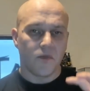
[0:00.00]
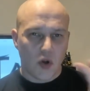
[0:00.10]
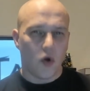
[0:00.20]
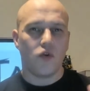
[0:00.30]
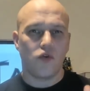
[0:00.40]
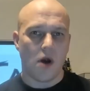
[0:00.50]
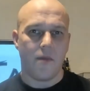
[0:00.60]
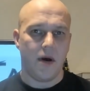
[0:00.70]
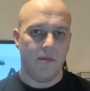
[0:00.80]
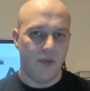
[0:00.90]
go grab
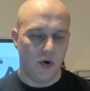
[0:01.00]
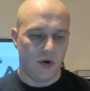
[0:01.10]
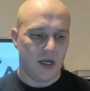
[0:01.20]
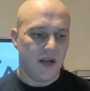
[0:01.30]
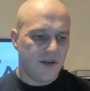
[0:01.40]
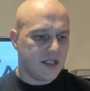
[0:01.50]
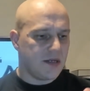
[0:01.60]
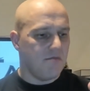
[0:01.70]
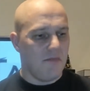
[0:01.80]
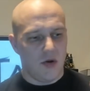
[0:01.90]
a book. If
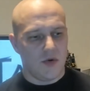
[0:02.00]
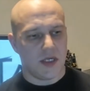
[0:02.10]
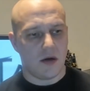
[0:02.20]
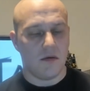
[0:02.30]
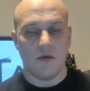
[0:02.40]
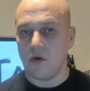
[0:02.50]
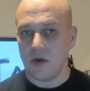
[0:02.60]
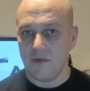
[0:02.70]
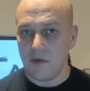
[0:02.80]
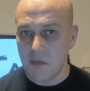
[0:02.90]
it's music or
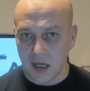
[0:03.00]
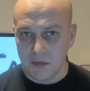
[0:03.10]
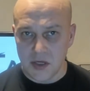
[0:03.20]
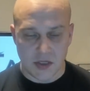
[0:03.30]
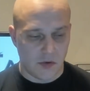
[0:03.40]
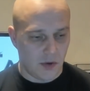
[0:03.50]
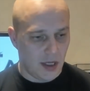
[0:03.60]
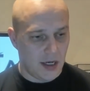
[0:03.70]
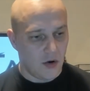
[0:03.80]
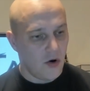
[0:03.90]
even metal music
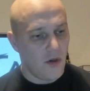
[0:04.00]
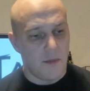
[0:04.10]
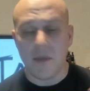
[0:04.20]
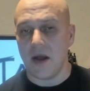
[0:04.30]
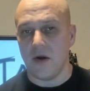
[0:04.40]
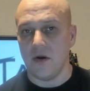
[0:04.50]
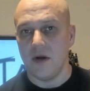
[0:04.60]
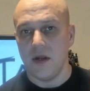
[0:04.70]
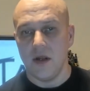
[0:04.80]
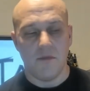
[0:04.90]
related, all the better.
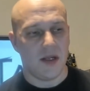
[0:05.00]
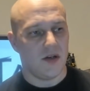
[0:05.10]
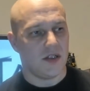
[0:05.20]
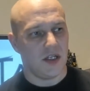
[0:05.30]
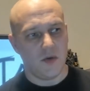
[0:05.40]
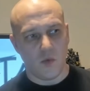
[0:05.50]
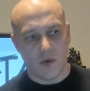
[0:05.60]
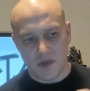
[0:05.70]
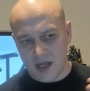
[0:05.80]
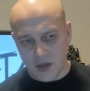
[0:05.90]
Because
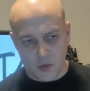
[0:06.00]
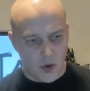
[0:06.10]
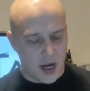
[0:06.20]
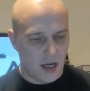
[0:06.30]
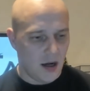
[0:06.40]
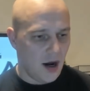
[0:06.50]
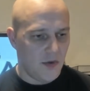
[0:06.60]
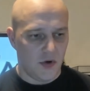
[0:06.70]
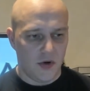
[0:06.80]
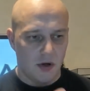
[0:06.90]
with that way,
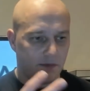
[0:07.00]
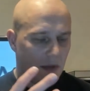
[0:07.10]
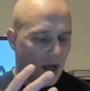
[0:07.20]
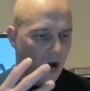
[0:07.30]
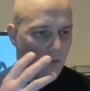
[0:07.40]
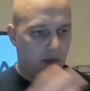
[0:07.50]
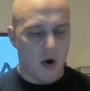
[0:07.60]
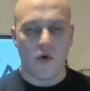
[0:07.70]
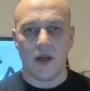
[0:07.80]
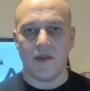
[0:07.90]
either you're
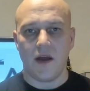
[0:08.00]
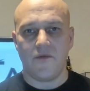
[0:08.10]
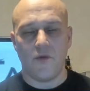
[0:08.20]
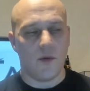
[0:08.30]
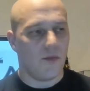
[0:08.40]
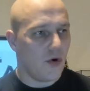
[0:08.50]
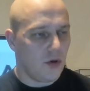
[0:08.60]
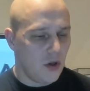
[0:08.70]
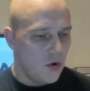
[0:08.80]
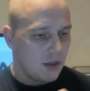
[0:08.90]
borrowing that from your
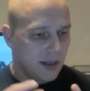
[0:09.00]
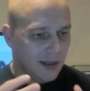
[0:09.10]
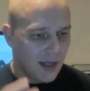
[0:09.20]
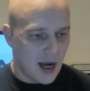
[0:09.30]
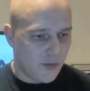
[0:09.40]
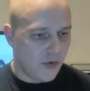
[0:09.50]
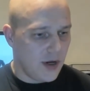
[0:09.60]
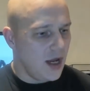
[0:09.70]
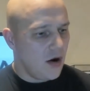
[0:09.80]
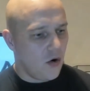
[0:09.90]
local
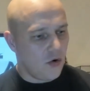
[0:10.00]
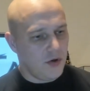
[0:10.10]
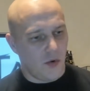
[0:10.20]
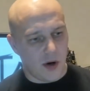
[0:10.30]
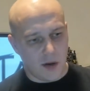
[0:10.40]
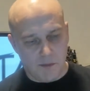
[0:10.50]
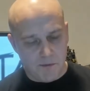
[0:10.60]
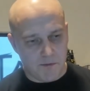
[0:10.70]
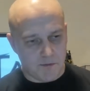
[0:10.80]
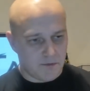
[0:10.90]
library or you are,
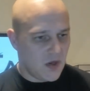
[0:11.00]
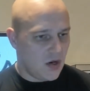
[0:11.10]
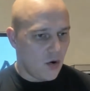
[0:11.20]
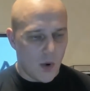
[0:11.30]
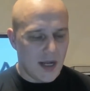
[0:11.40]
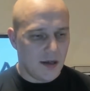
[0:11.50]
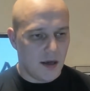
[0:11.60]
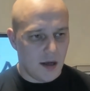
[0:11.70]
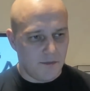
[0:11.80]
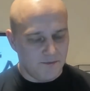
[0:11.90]
you know, way, uh,